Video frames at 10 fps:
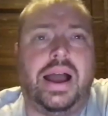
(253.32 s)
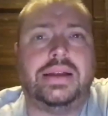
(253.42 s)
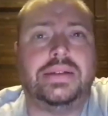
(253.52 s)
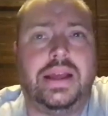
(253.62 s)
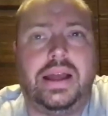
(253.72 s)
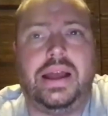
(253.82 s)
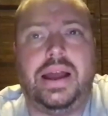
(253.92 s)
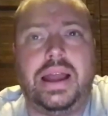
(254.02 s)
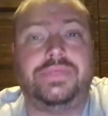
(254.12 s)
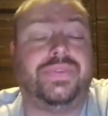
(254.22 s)
I
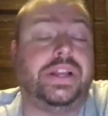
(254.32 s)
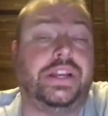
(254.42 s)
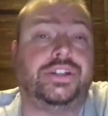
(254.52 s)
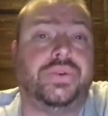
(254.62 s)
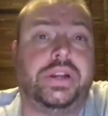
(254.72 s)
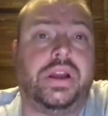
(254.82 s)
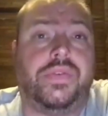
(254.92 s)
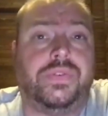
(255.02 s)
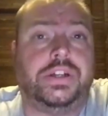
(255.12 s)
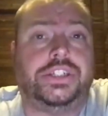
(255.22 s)
I've really enjoyed
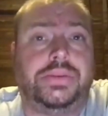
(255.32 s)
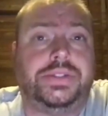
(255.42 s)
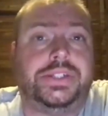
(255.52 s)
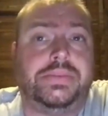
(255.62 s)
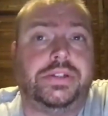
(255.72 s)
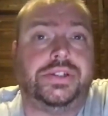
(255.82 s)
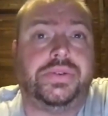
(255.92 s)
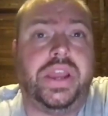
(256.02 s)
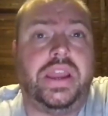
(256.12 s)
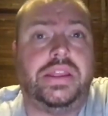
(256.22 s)
covering Jim's teams at
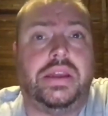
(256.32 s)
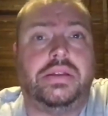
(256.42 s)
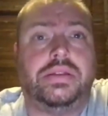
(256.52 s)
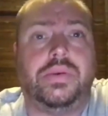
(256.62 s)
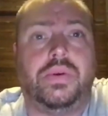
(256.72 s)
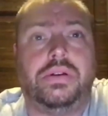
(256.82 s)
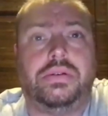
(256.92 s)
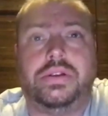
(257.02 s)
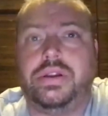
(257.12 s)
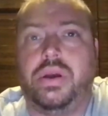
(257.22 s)
Duquesne. They they
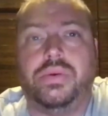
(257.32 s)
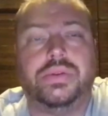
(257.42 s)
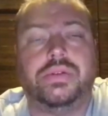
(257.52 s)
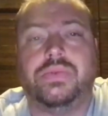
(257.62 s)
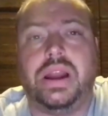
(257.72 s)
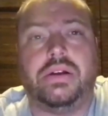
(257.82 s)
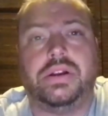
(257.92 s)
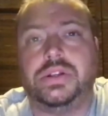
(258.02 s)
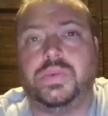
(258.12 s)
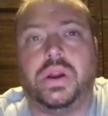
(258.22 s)
weren't, you know, the
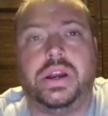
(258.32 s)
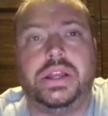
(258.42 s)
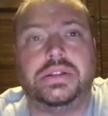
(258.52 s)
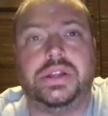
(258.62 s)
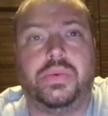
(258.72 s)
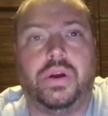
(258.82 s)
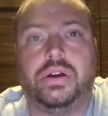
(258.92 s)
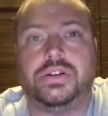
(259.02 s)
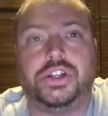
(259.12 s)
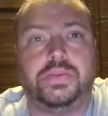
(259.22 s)
record is what it is. They
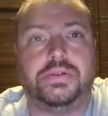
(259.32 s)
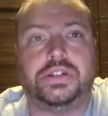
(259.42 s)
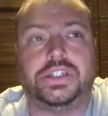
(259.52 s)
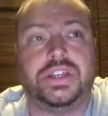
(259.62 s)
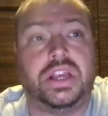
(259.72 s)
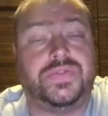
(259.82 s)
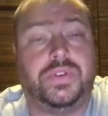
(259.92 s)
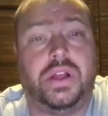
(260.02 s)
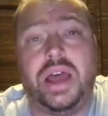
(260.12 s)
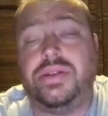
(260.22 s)
weren't super
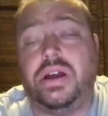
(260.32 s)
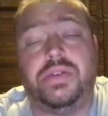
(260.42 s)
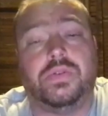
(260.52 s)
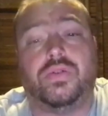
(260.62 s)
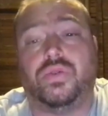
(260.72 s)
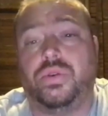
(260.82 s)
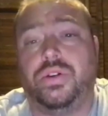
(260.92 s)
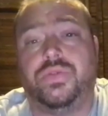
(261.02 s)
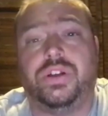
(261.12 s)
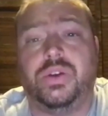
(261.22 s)
successful. I thought he
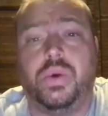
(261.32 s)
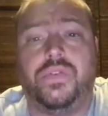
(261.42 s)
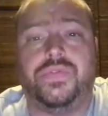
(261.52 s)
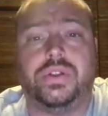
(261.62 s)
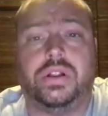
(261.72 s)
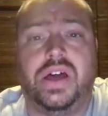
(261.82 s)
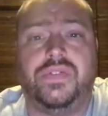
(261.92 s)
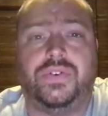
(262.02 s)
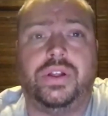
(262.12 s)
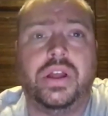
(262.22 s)
recruited really well for the
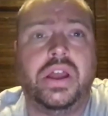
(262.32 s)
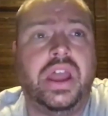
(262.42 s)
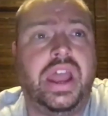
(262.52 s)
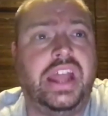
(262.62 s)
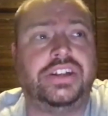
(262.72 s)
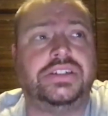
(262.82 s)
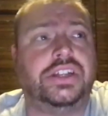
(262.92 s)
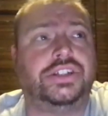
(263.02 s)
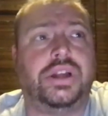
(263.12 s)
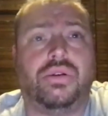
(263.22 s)
level, and
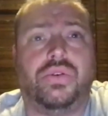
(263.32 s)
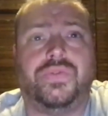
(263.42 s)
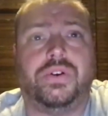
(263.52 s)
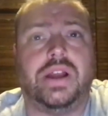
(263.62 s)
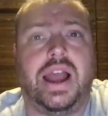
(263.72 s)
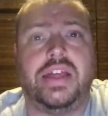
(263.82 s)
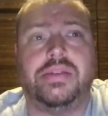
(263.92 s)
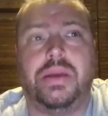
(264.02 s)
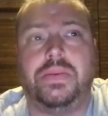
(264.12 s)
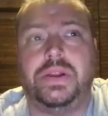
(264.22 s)
just in general for a guy
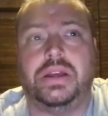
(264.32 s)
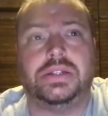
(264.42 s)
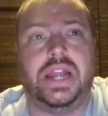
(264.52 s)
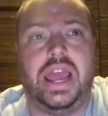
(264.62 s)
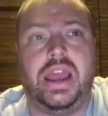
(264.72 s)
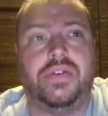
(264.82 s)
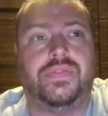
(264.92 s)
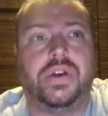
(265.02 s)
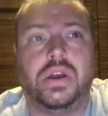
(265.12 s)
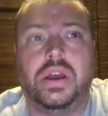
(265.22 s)
that maybe doesn't
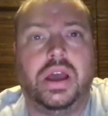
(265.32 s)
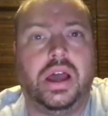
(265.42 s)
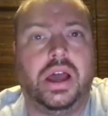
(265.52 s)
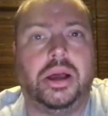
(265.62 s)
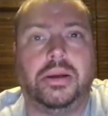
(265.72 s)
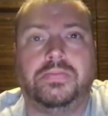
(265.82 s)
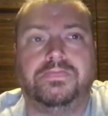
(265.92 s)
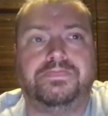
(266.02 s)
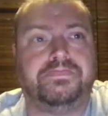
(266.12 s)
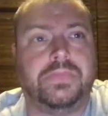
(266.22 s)
have
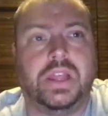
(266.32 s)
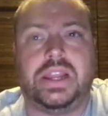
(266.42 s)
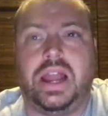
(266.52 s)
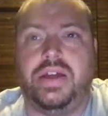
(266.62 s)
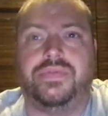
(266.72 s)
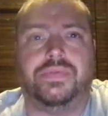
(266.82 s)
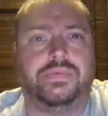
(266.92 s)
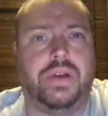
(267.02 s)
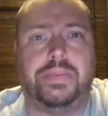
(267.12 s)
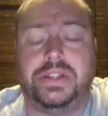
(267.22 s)
um, the kind of
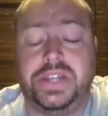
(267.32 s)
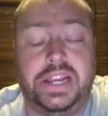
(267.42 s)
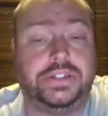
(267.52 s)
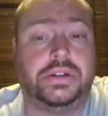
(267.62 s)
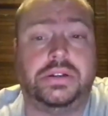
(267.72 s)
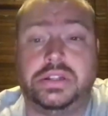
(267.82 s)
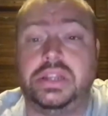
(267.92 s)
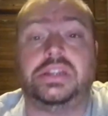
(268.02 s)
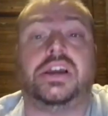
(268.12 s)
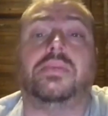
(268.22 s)
reputation.
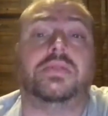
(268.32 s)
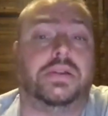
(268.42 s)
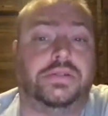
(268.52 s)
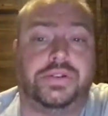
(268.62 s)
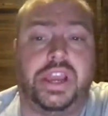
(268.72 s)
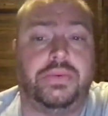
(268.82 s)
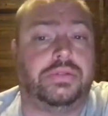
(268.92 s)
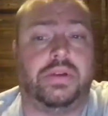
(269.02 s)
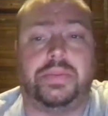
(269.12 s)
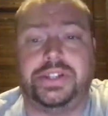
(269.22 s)
Didn't come to Duquesne
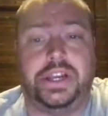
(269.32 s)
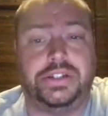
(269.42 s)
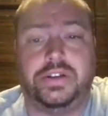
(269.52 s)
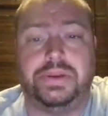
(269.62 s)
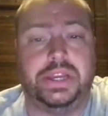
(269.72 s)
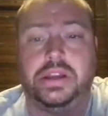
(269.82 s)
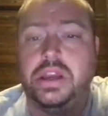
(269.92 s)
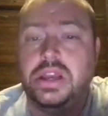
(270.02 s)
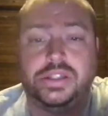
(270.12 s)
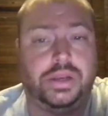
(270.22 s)
with a reputation of being
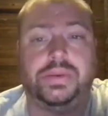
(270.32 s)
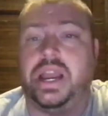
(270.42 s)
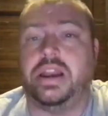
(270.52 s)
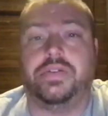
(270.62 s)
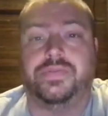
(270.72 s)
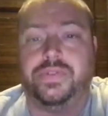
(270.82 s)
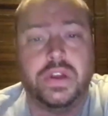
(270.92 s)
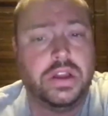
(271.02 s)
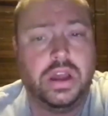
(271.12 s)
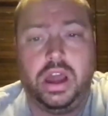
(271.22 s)
some kind of
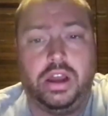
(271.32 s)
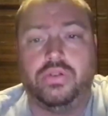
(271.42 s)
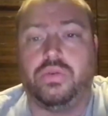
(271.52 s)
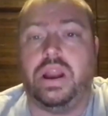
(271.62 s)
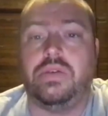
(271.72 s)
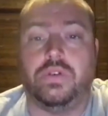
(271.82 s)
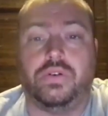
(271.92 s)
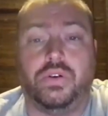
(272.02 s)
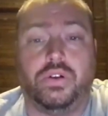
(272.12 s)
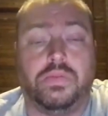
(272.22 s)
uh, great
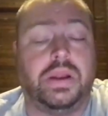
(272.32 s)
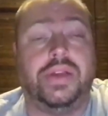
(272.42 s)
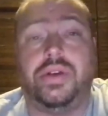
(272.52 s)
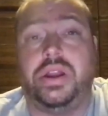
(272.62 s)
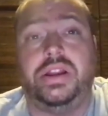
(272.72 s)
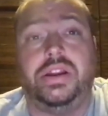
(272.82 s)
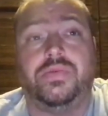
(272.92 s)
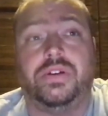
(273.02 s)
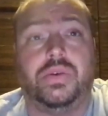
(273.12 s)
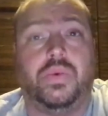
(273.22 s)
recruiter, but I thought he did
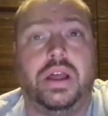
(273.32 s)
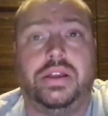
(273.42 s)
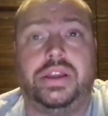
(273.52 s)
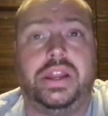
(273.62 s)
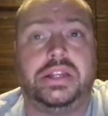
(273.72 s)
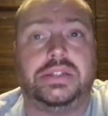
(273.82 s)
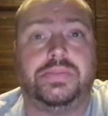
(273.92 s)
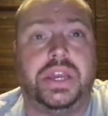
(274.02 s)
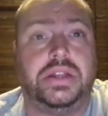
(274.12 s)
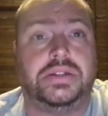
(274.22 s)
really well in getting
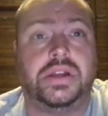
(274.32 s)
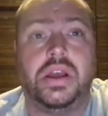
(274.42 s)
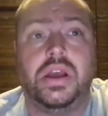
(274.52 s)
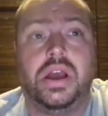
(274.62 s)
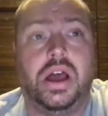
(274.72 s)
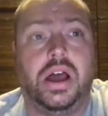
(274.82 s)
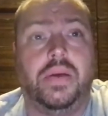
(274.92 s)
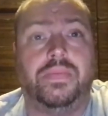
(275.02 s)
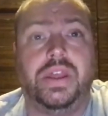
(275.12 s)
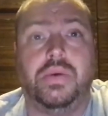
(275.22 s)
some kids
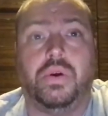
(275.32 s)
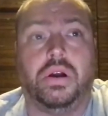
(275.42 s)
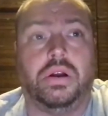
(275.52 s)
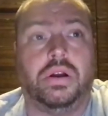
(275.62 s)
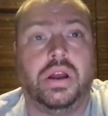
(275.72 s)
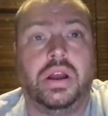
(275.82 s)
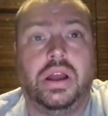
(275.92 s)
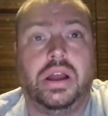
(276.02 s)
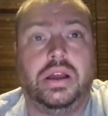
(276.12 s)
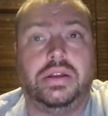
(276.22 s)
um, that were,
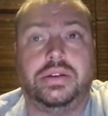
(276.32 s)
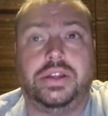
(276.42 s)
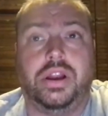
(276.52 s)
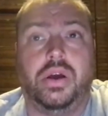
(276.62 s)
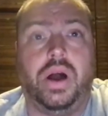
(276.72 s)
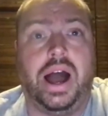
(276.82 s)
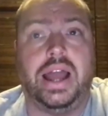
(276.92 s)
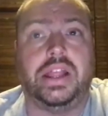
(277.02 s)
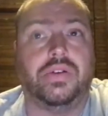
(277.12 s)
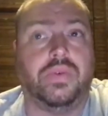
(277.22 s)
uh, you know,
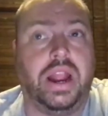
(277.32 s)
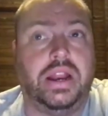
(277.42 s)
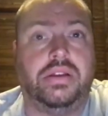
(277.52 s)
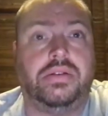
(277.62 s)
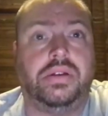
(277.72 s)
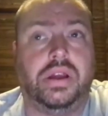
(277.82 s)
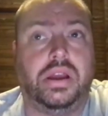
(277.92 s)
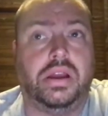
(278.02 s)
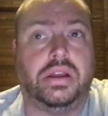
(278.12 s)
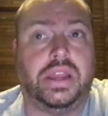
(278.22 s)
highly rated
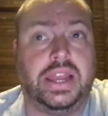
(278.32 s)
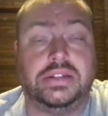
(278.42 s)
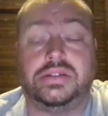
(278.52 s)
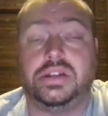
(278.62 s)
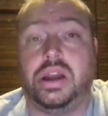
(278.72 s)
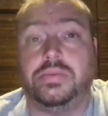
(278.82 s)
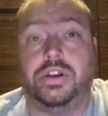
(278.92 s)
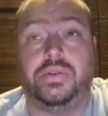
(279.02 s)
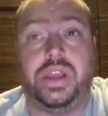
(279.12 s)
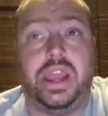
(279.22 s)
uh, kids to come
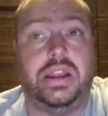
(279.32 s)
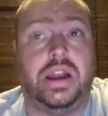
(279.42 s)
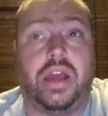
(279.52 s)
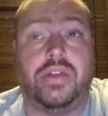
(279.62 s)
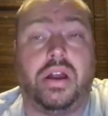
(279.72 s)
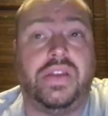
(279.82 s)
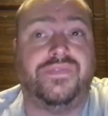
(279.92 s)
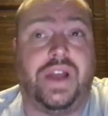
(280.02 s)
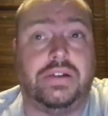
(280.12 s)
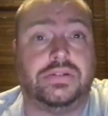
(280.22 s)
to Duquesne, and I thought he
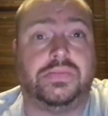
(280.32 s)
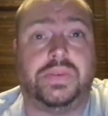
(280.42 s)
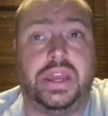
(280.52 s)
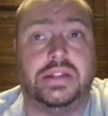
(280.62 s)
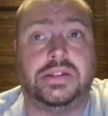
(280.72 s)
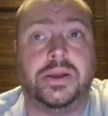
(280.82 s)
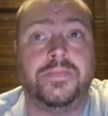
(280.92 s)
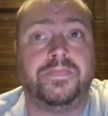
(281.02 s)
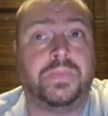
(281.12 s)
found some kids